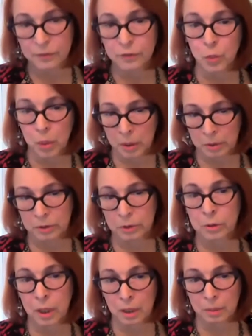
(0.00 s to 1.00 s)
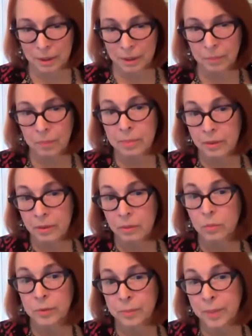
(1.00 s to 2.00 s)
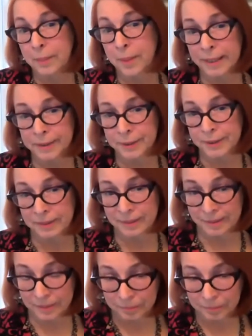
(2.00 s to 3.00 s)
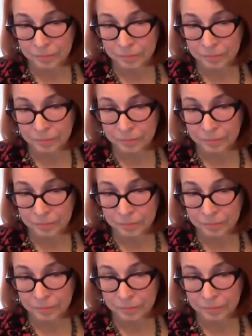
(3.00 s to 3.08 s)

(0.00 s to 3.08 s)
for trauma with my patients.